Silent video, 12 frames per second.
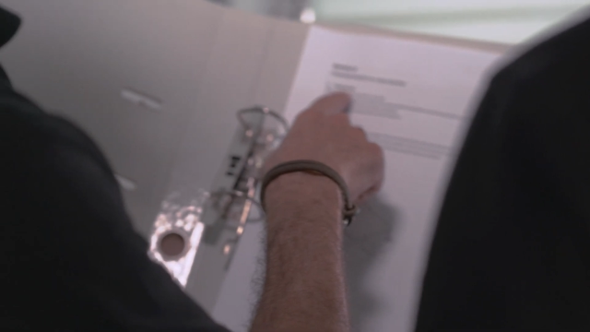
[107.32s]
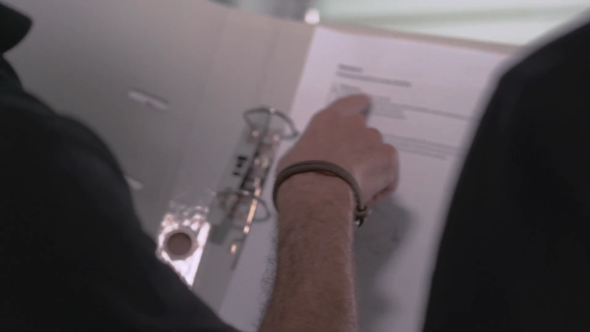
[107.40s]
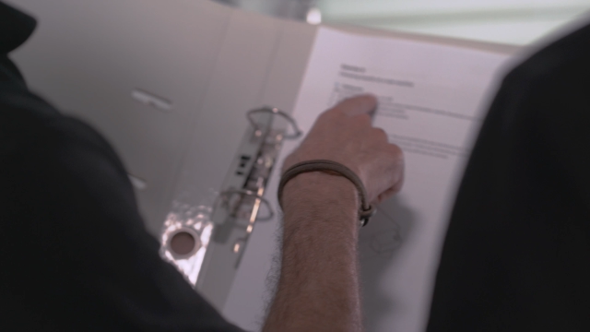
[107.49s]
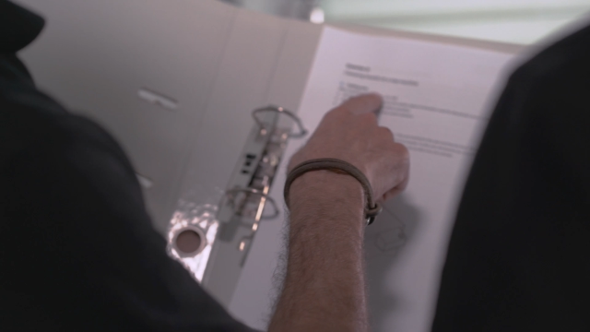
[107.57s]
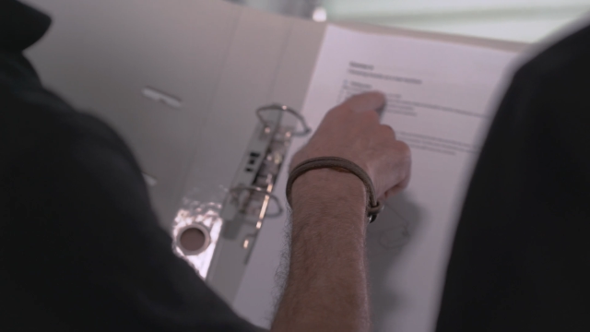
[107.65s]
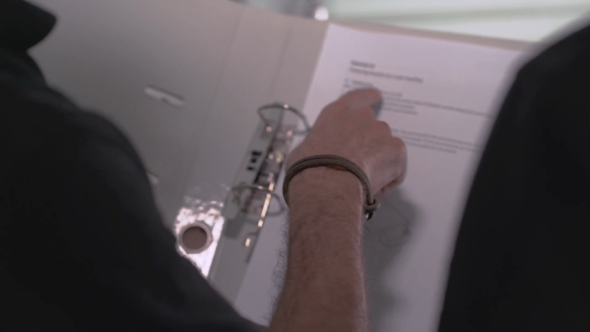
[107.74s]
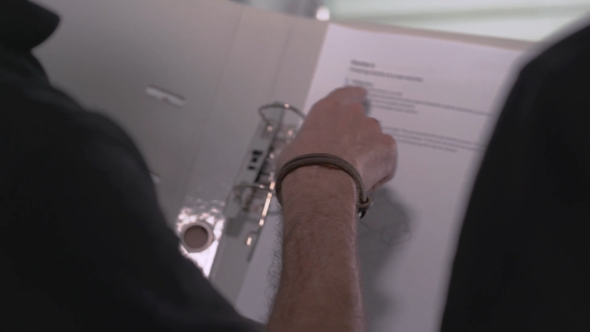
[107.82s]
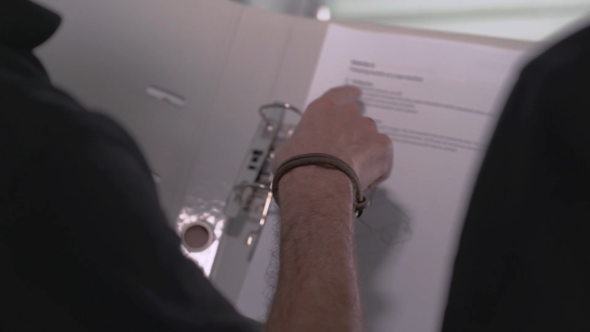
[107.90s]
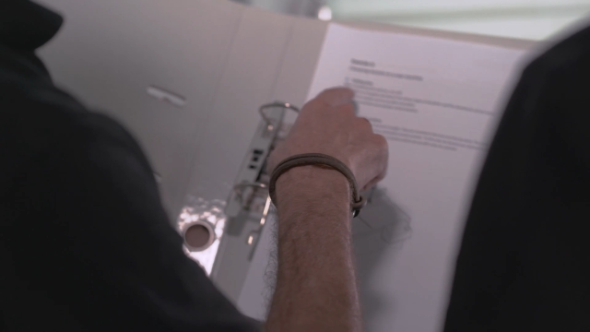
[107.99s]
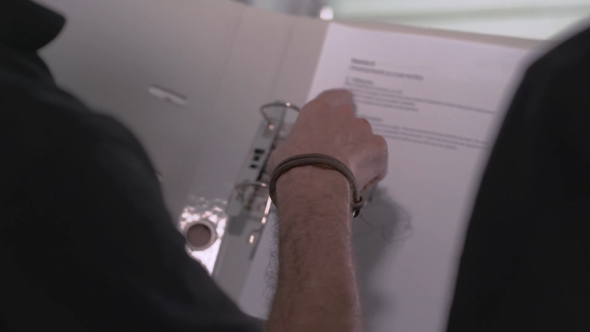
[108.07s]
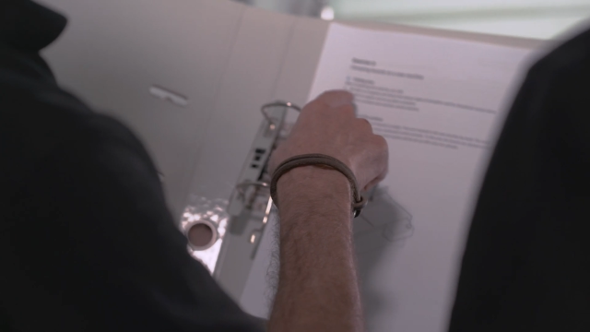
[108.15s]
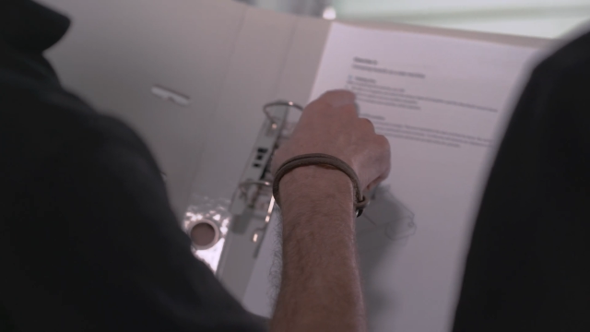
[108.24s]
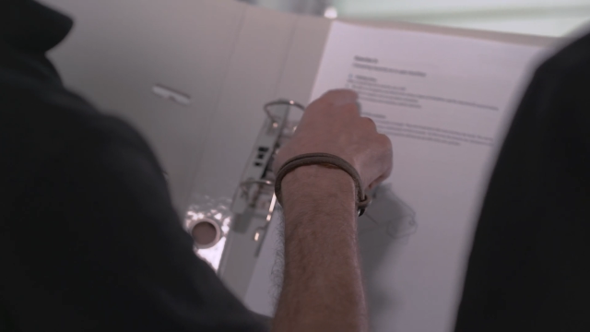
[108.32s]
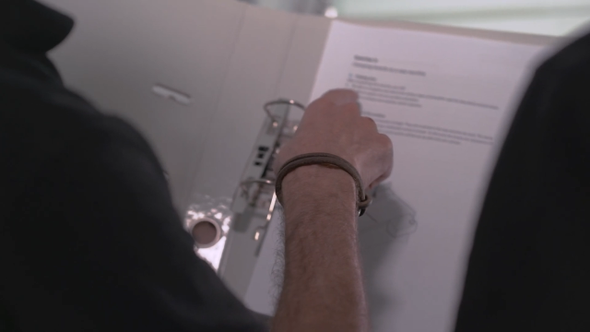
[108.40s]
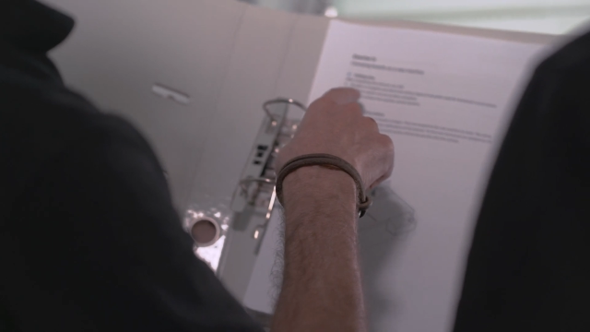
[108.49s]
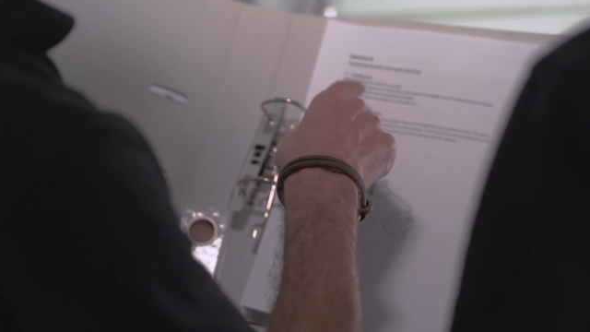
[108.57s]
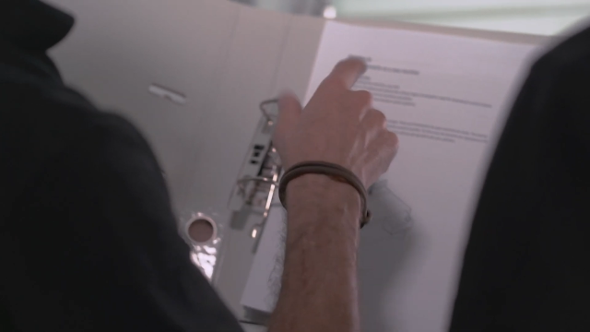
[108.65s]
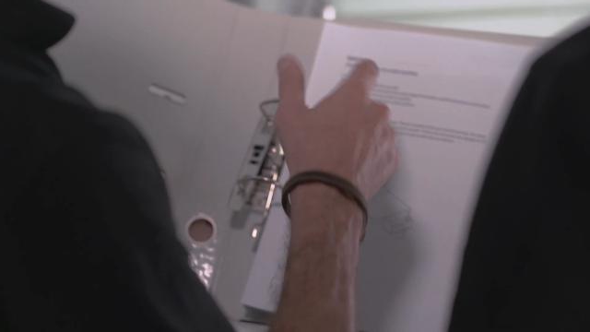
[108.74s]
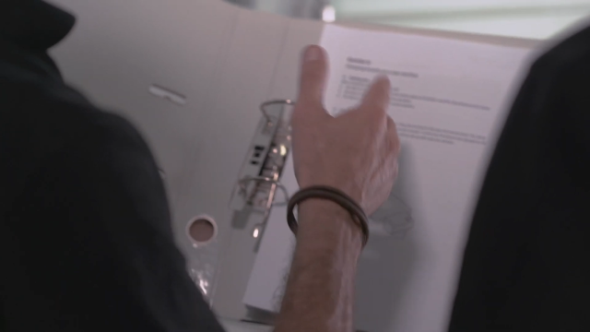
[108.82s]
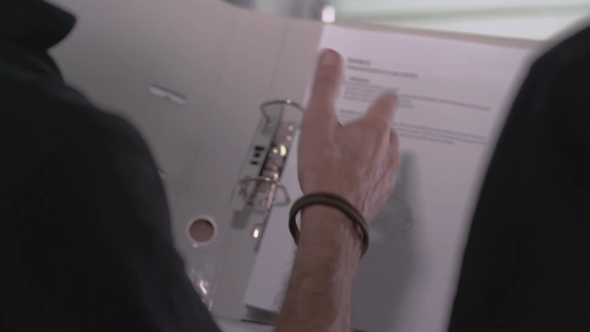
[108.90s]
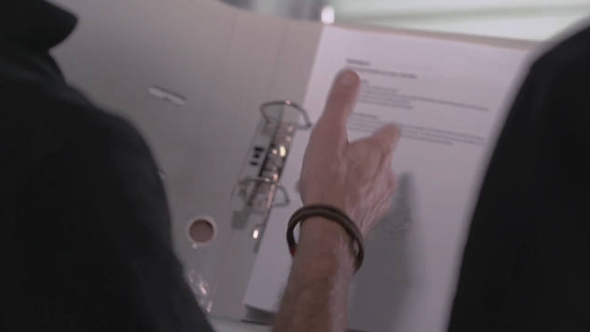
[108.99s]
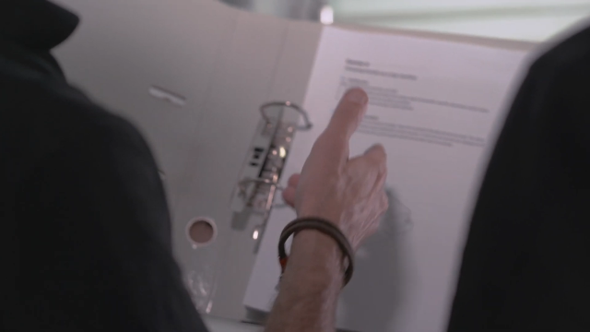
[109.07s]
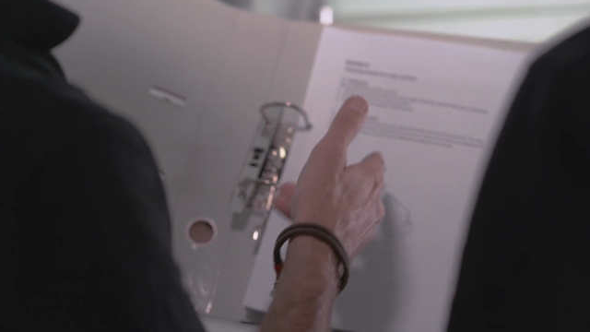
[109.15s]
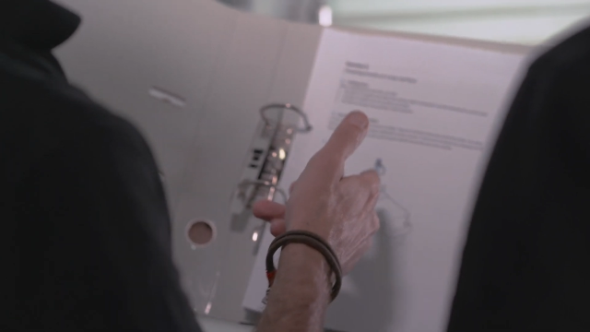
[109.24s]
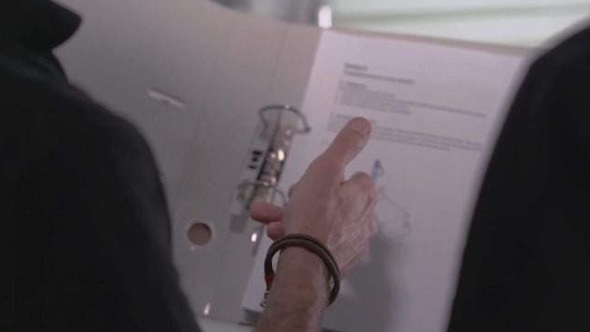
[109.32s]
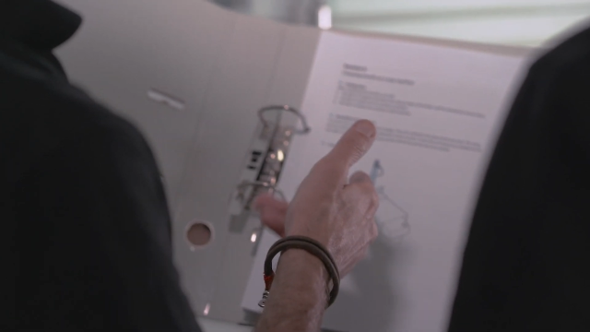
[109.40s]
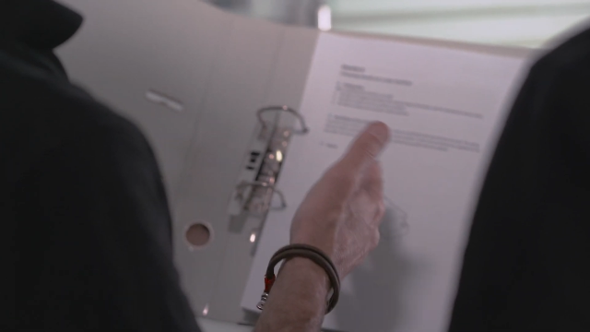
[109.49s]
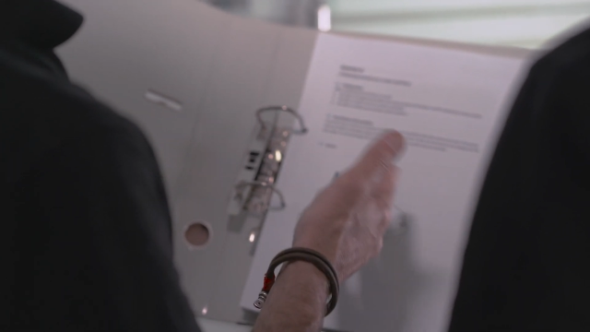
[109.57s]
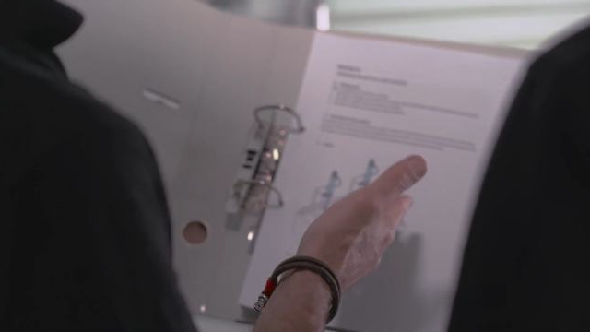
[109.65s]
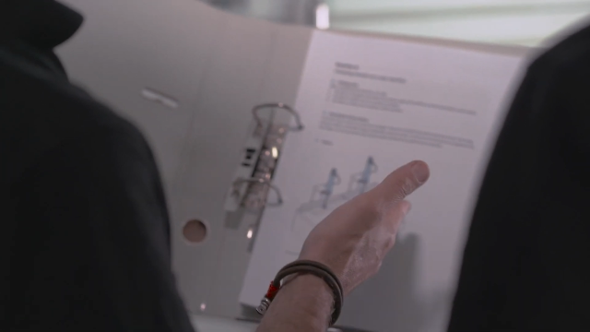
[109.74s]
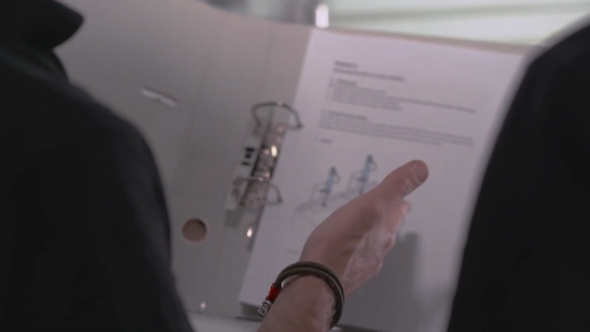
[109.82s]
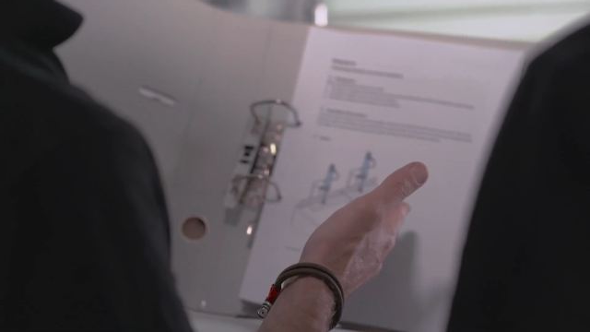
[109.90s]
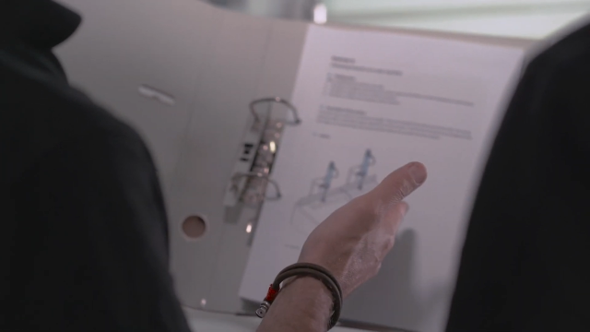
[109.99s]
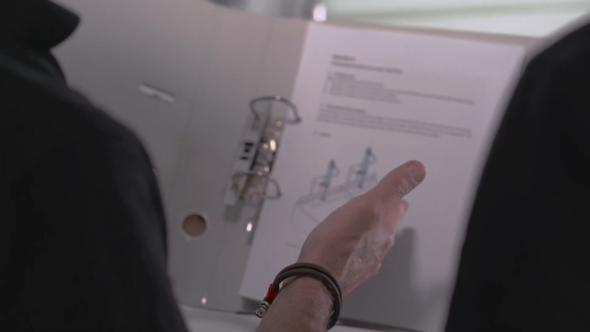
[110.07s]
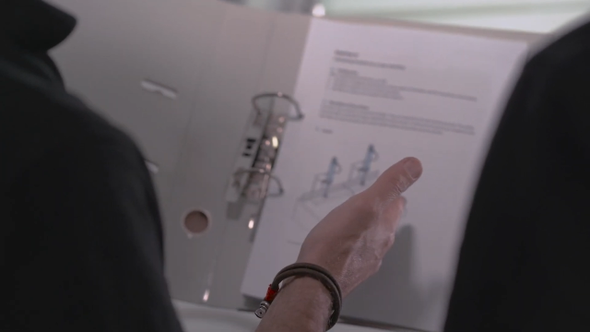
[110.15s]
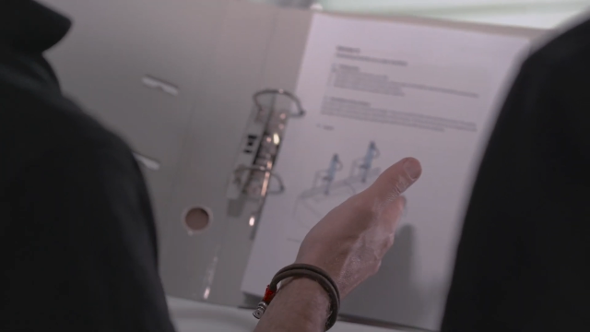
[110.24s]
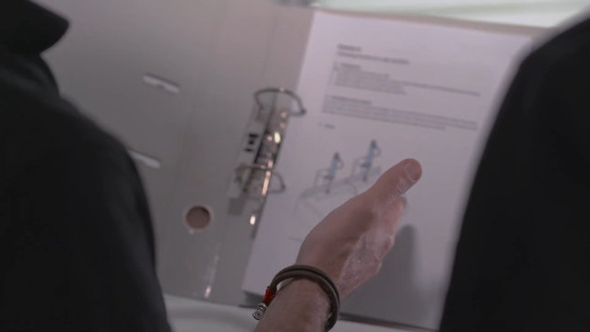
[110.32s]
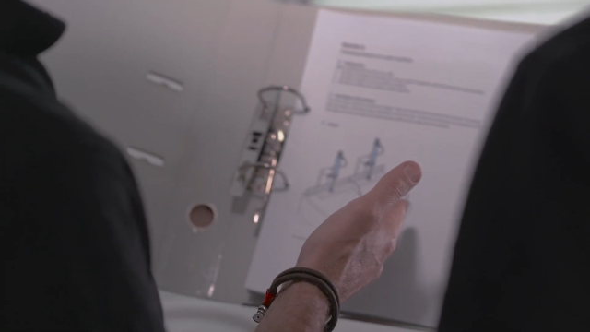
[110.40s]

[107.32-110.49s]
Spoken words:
Nobody's mouth can be seen.